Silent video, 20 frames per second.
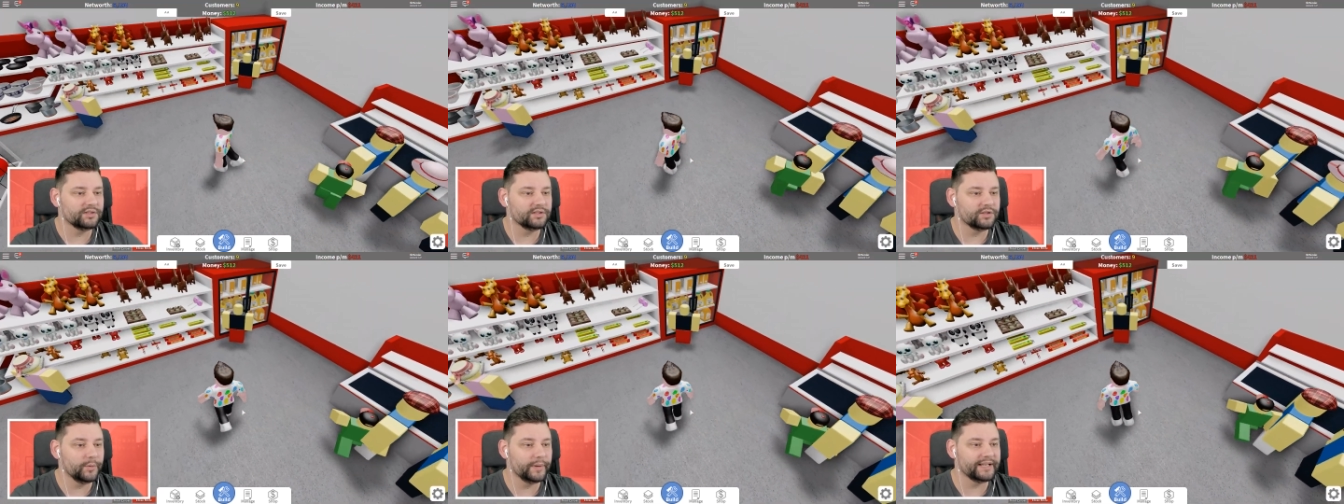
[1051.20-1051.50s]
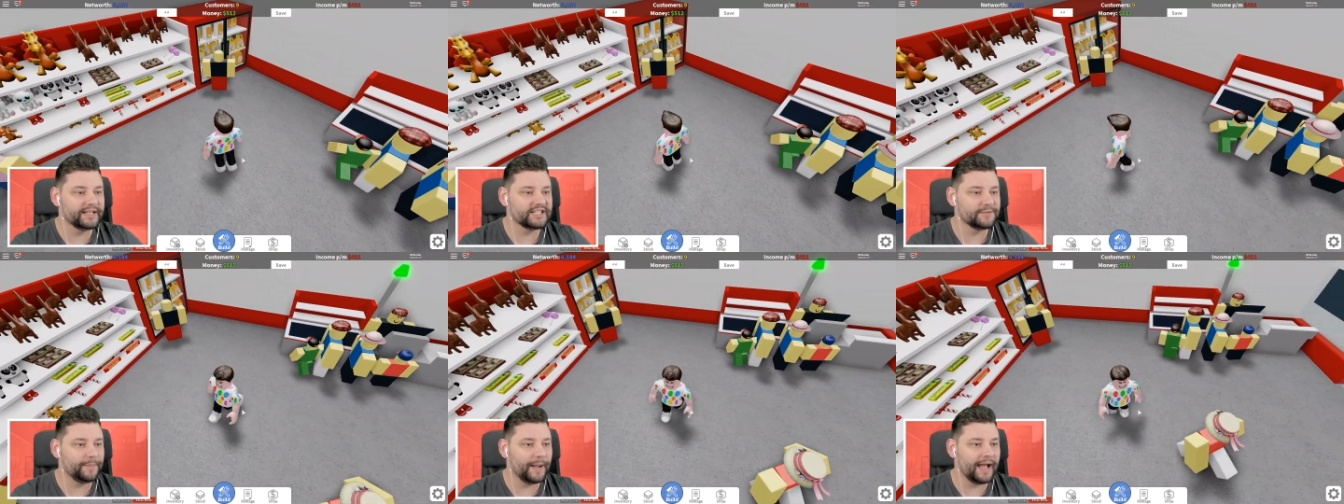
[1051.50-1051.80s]
to
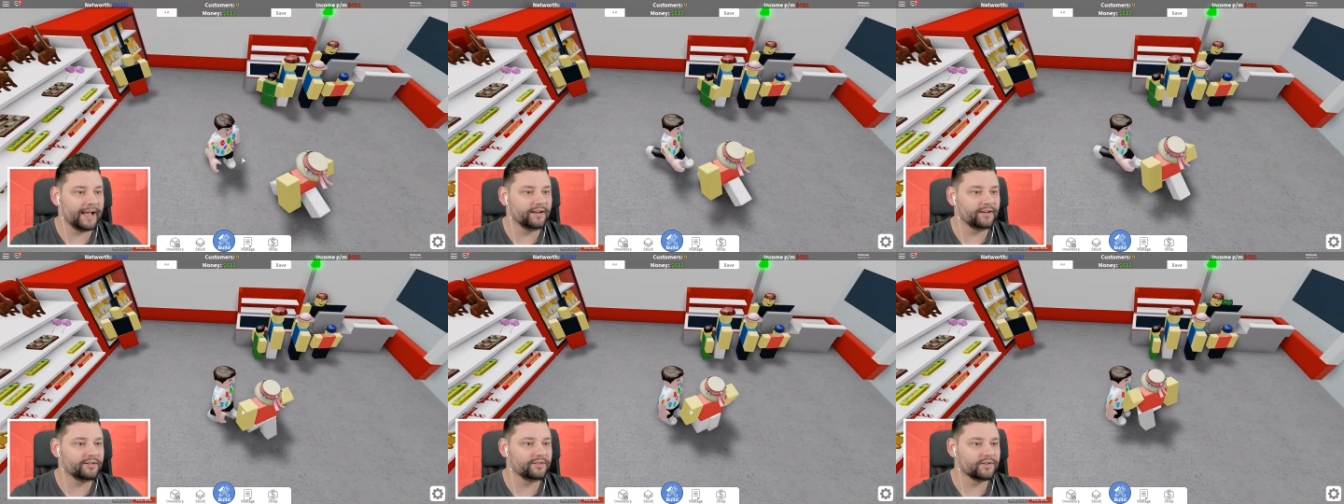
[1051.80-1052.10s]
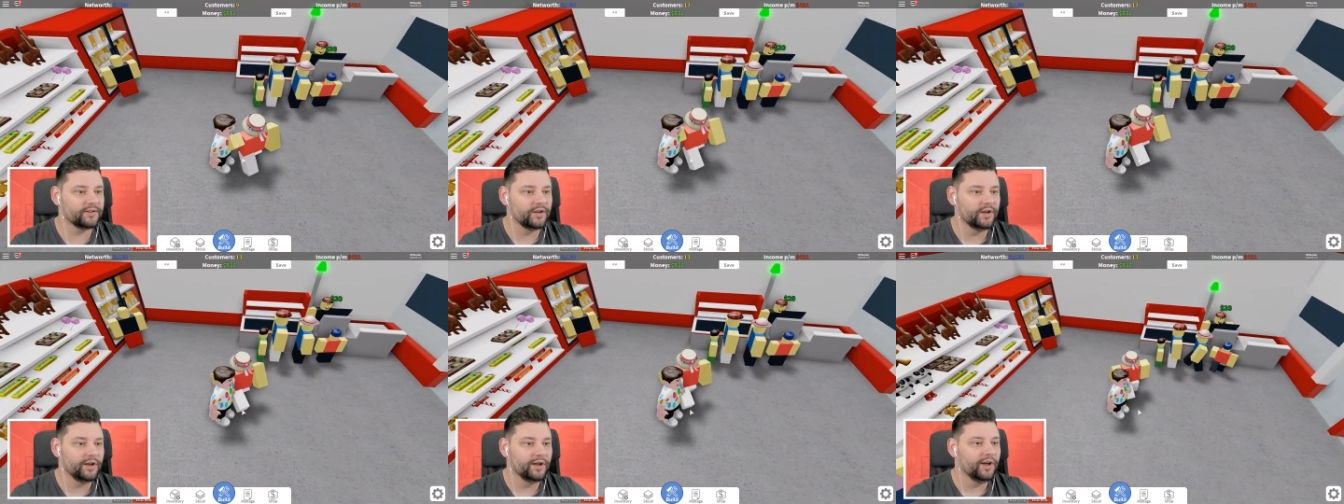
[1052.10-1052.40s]
expand,
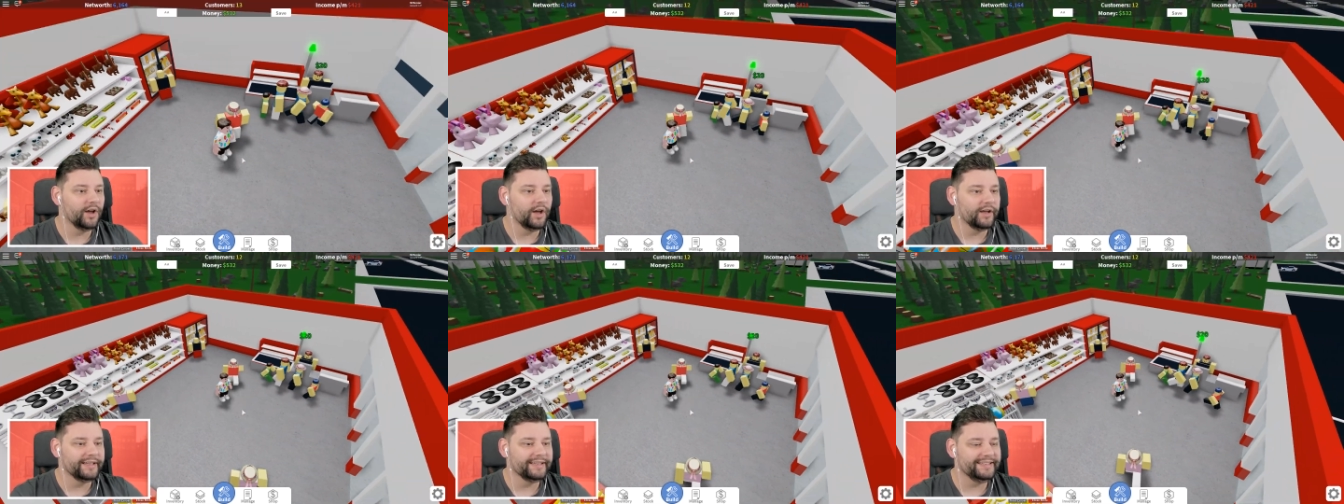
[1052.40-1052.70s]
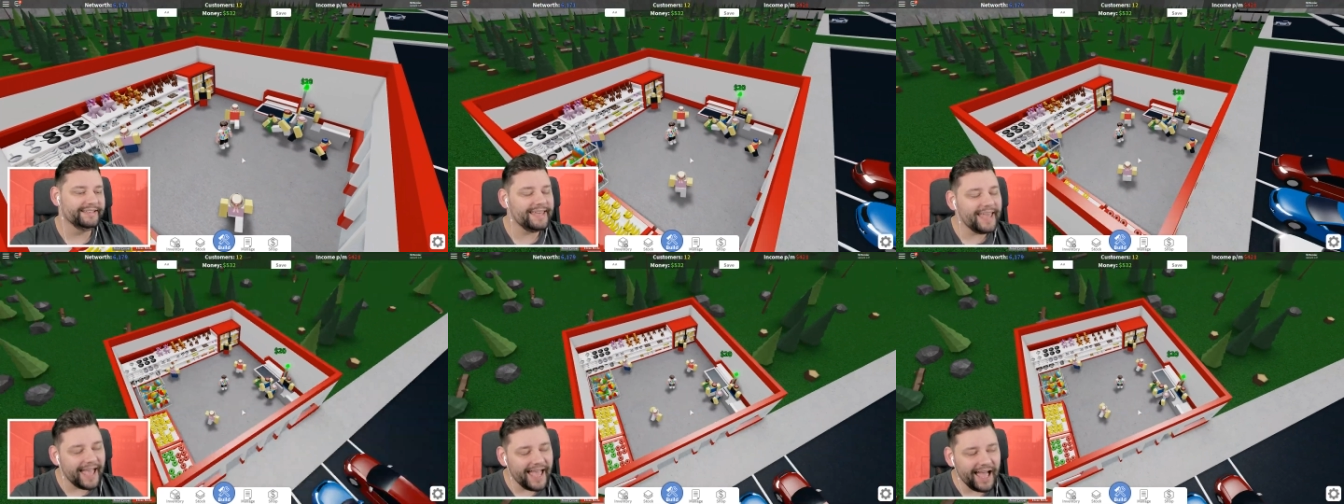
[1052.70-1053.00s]

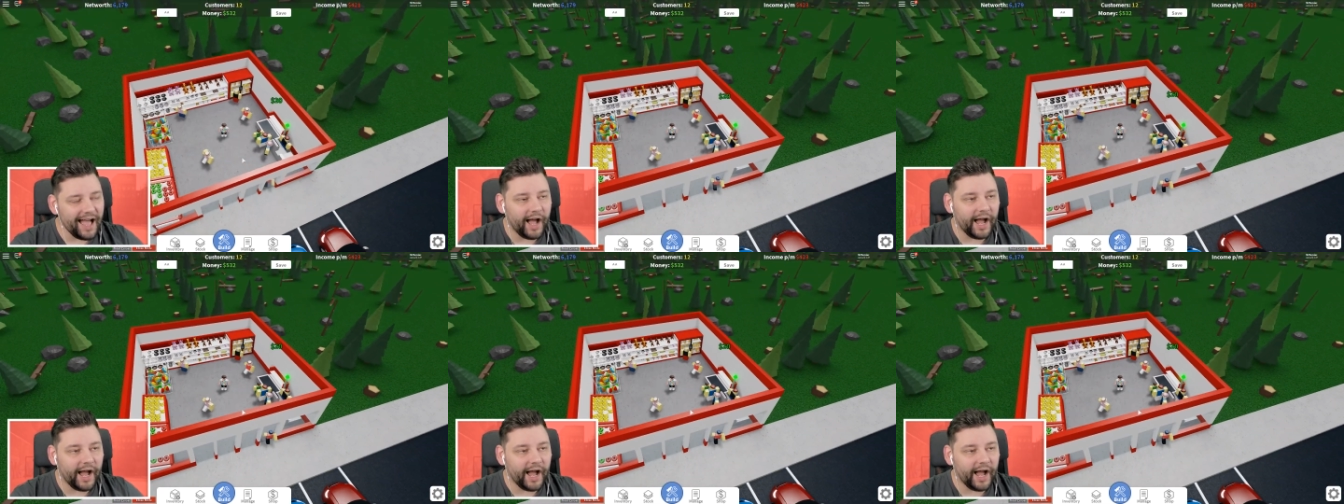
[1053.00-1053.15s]
yeah,